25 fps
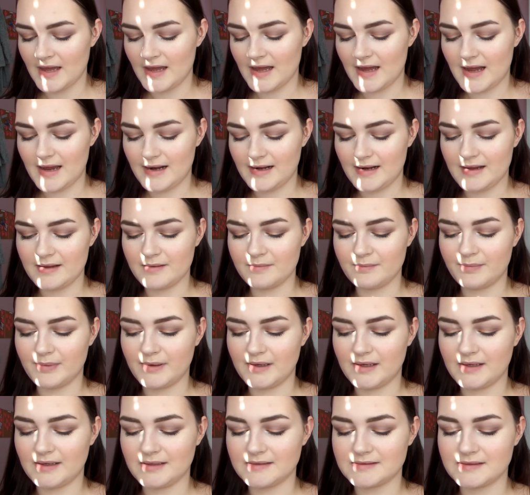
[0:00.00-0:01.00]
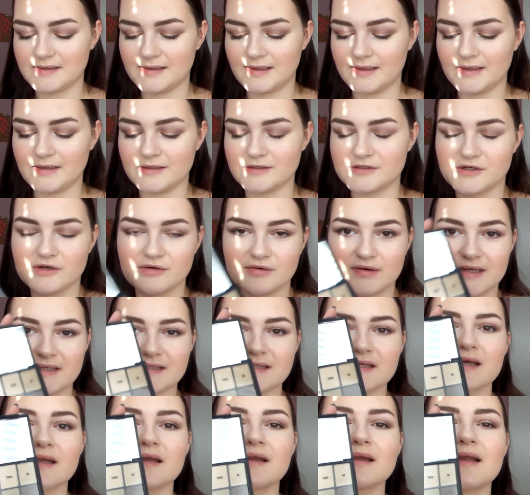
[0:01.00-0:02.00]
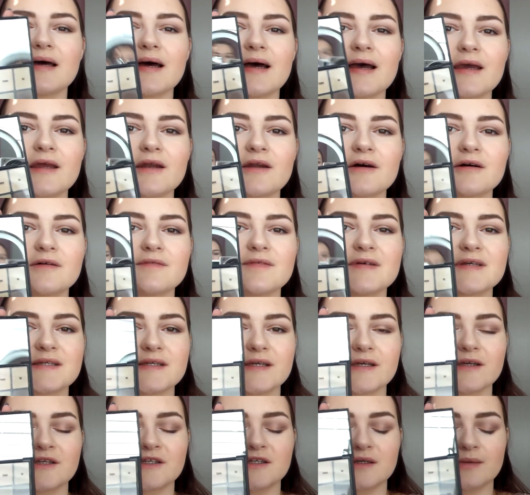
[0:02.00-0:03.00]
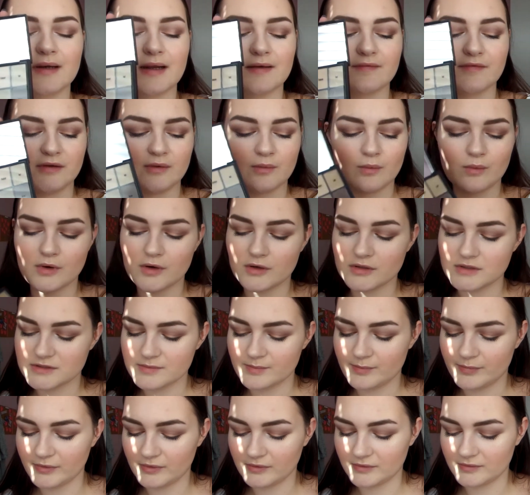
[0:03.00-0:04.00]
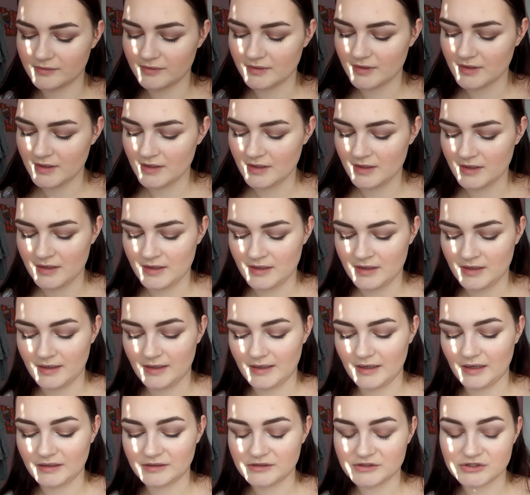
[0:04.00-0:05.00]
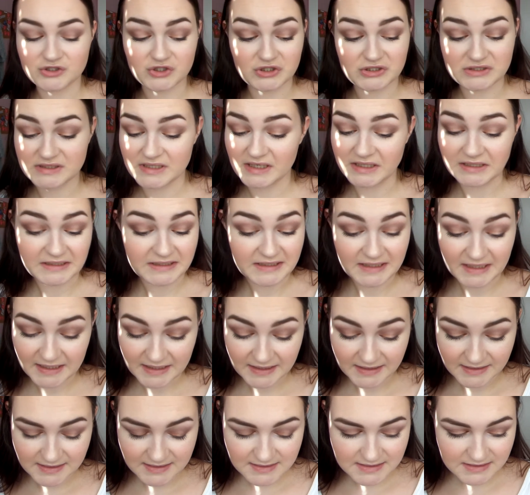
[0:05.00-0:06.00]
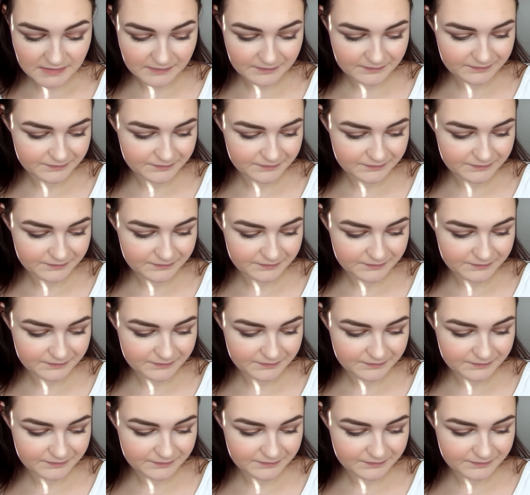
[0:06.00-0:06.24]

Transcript: highlight, base, lid, crease and line. Obviously you can do whatever you want but it's just a guide.